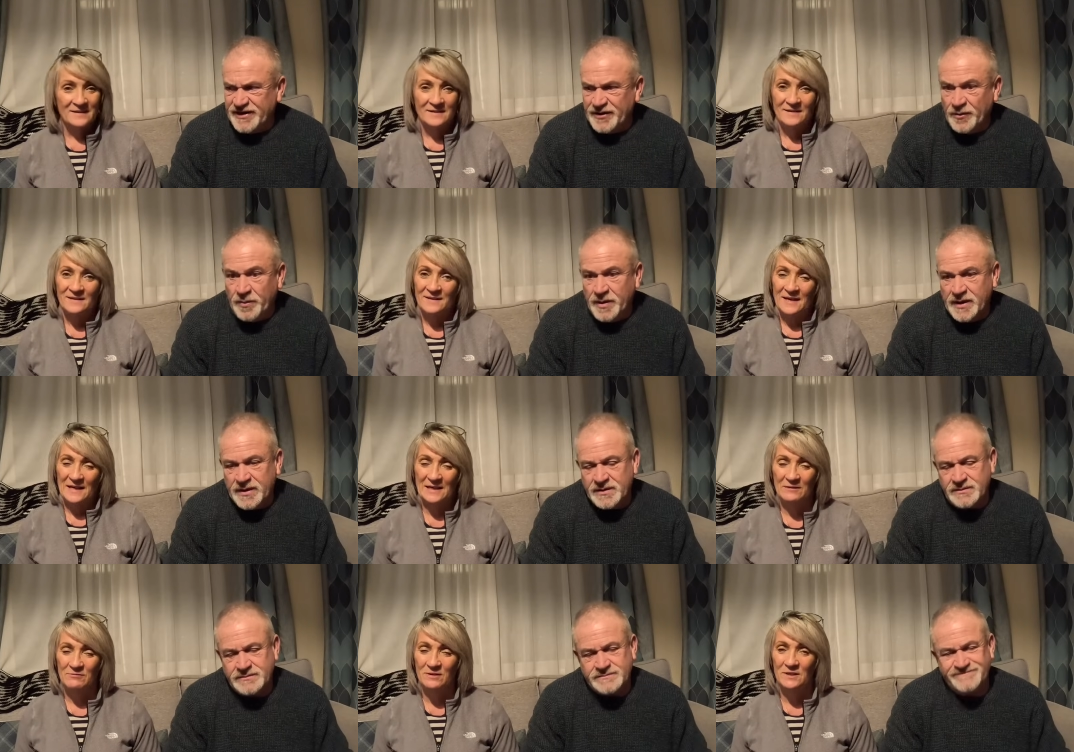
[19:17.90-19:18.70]
Speaker 1: get up. How
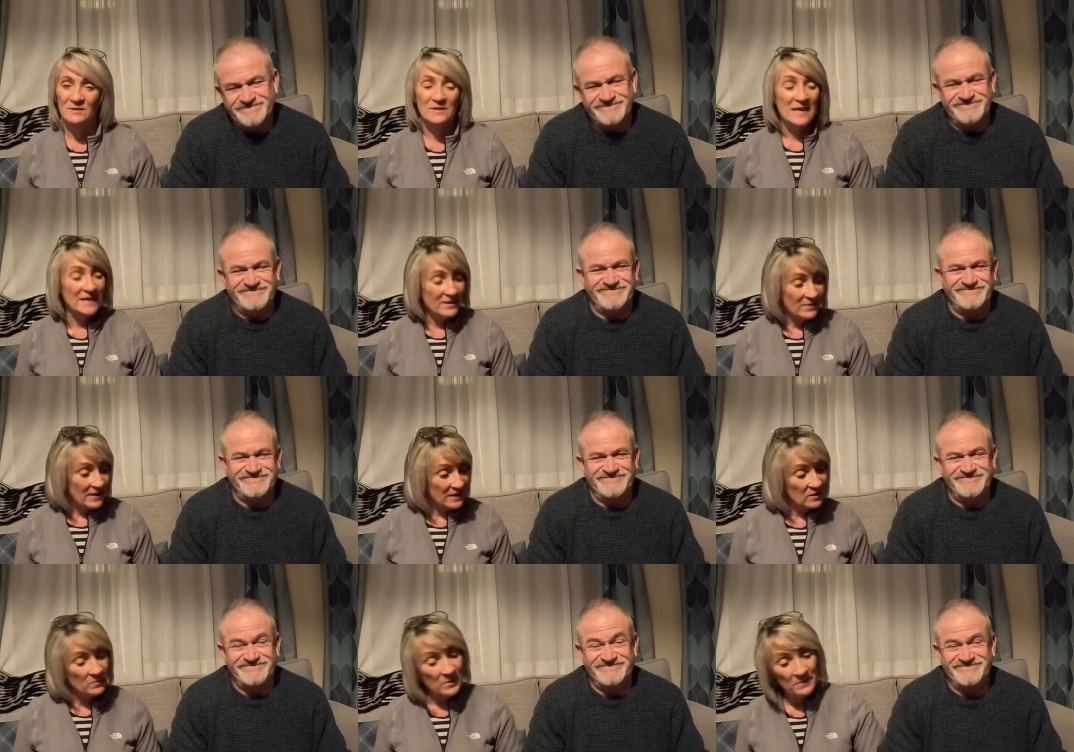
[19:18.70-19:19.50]
rude. Anyway,
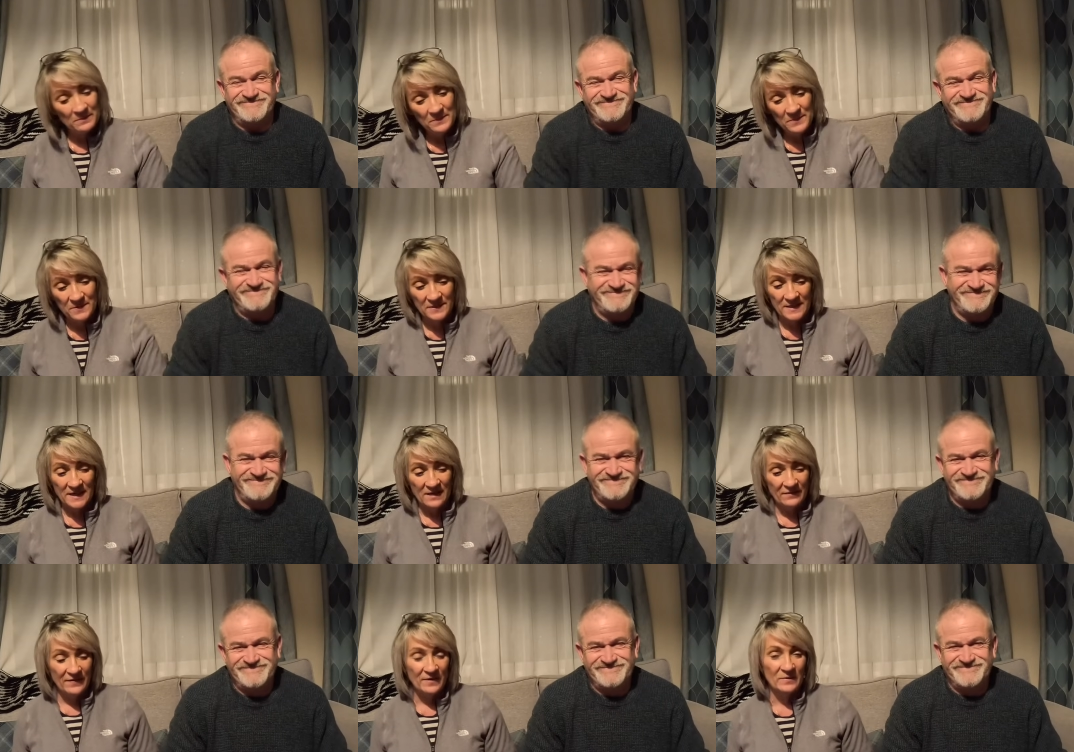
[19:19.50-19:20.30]
come on, say our
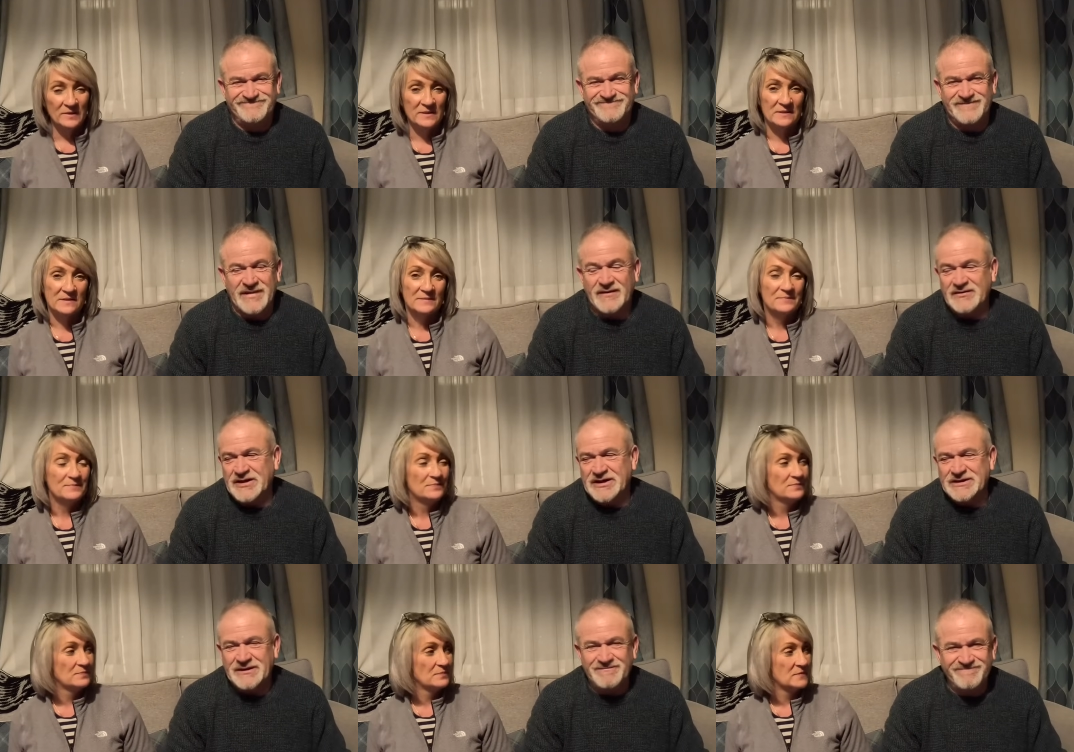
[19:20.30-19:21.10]
farewells. Give us
Speaker 2: a
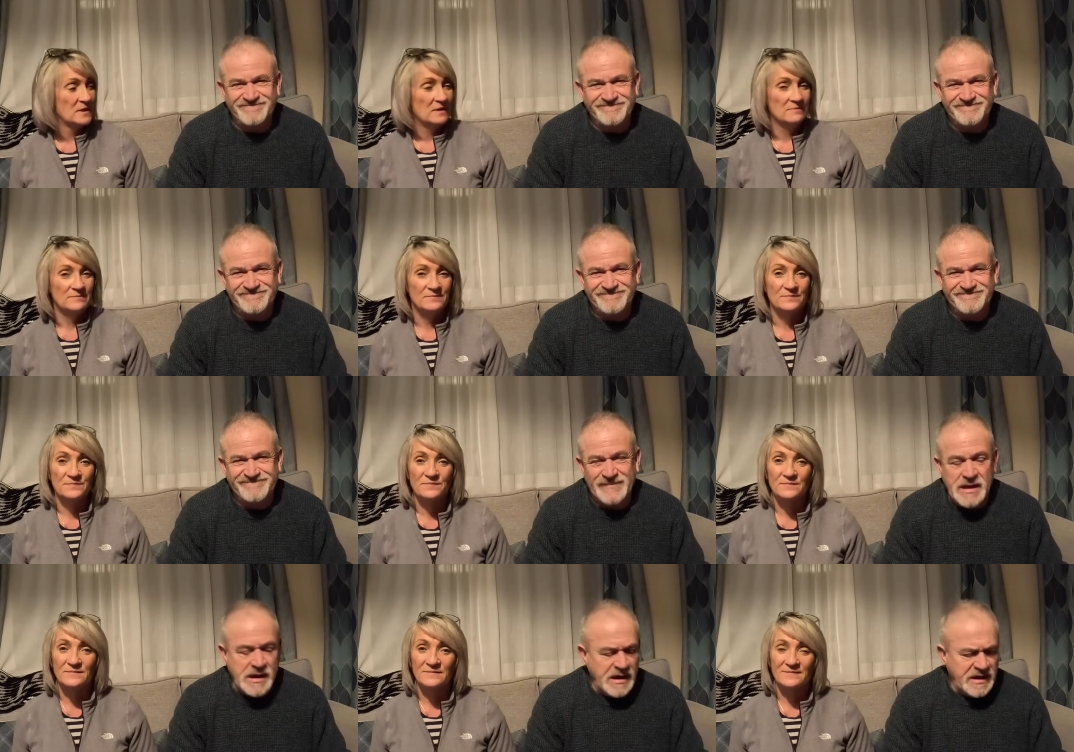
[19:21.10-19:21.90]
kiss. No.
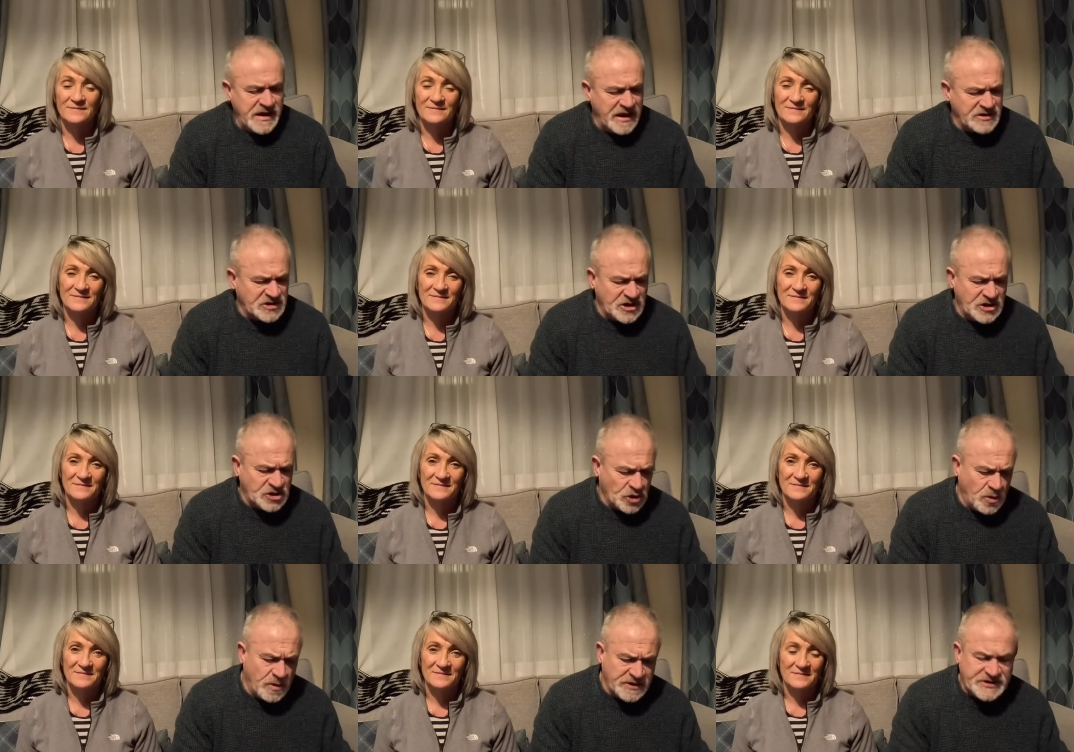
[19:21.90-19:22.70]
Yeah, it's only a
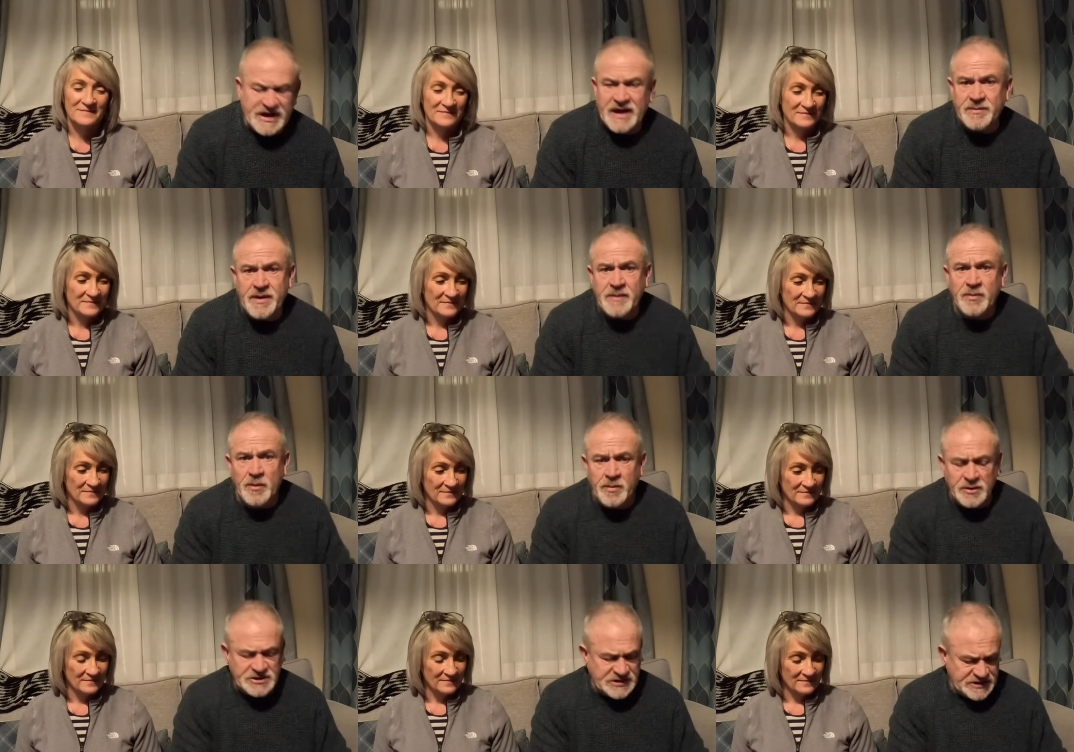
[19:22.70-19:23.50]
short one today, people,
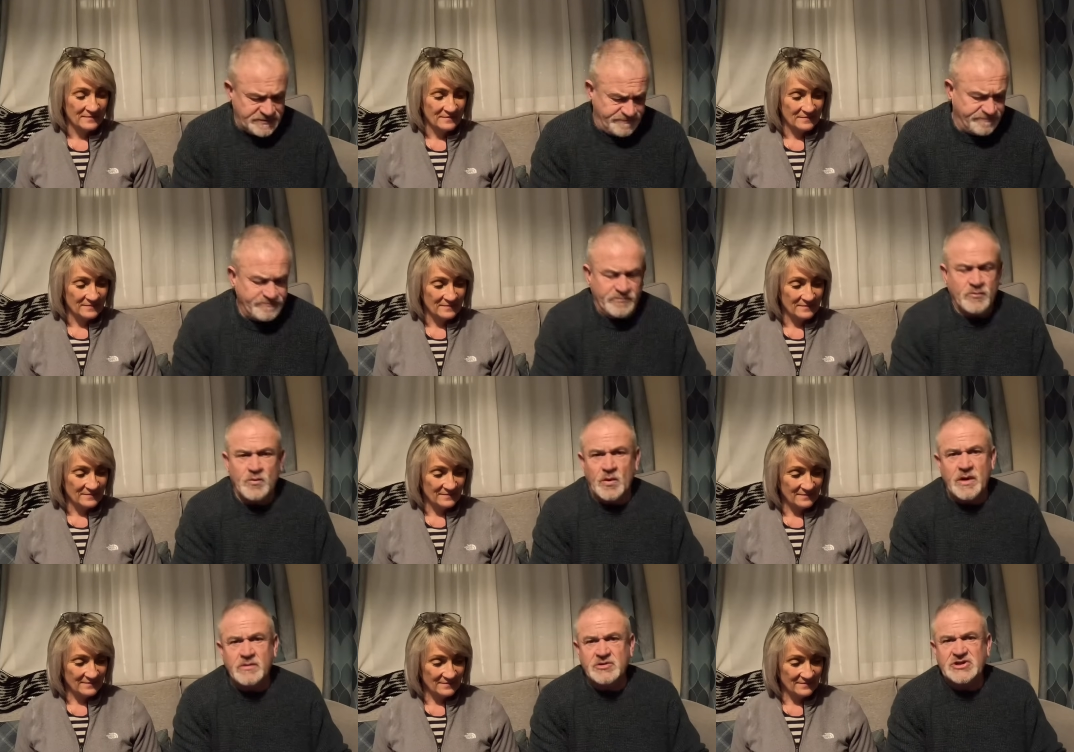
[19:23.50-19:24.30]
but
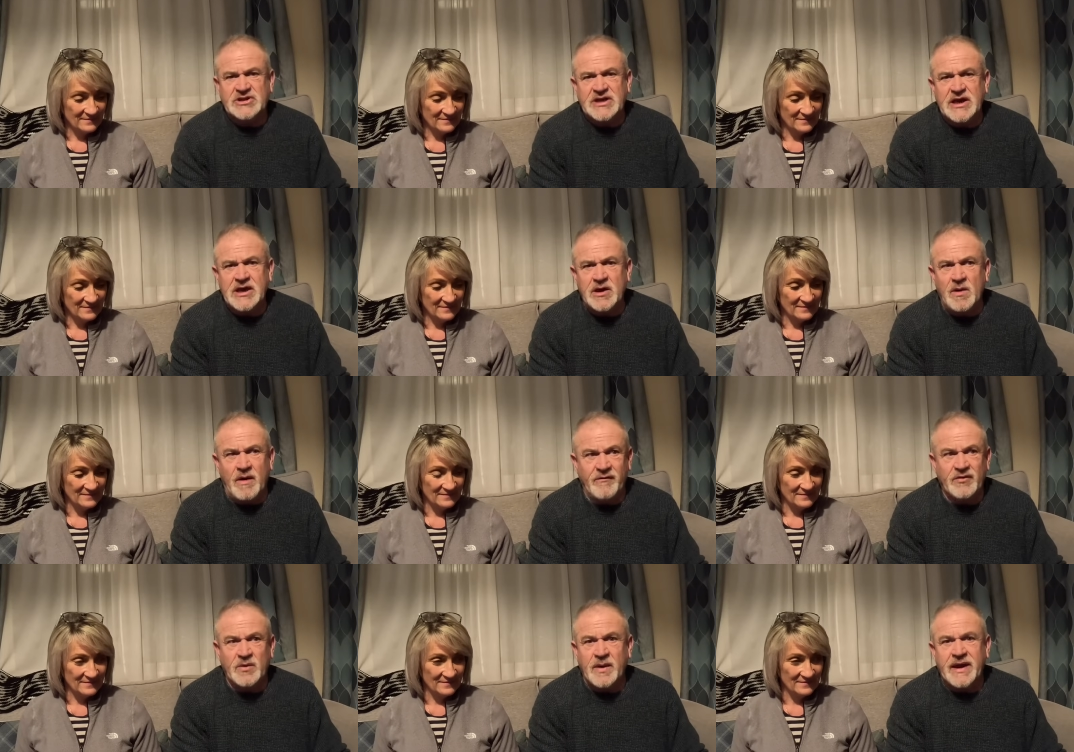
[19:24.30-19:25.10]
we will see you over
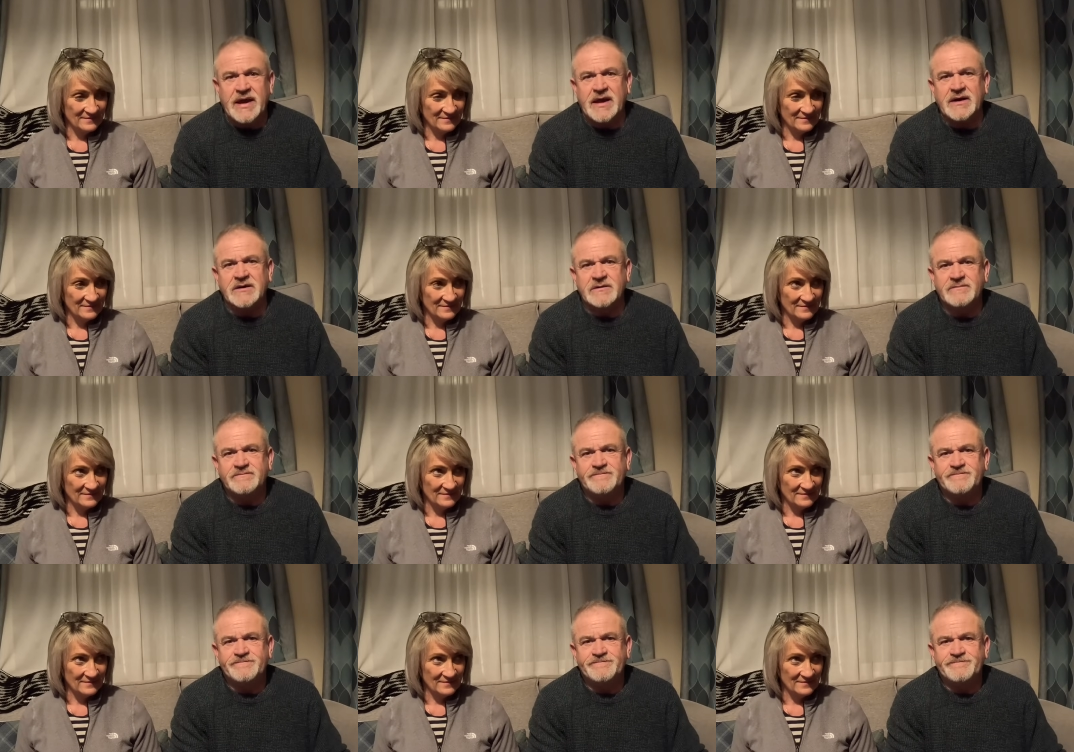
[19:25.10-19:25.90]
the weekend.
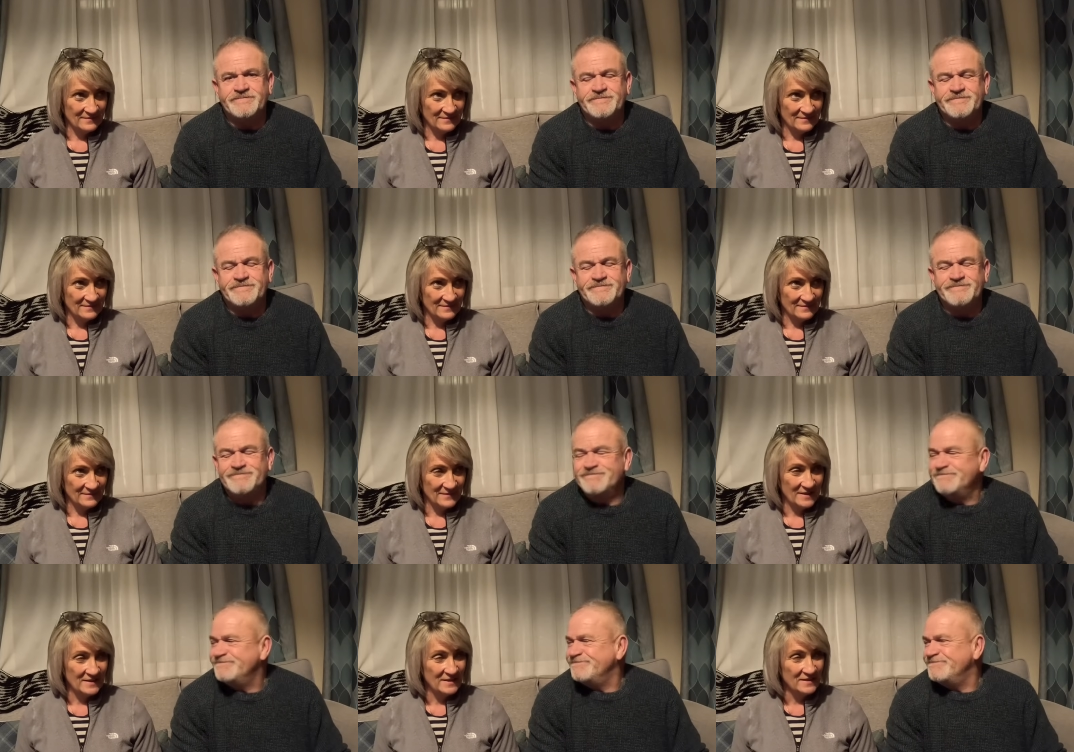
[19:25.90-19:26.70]
Speaker 1: This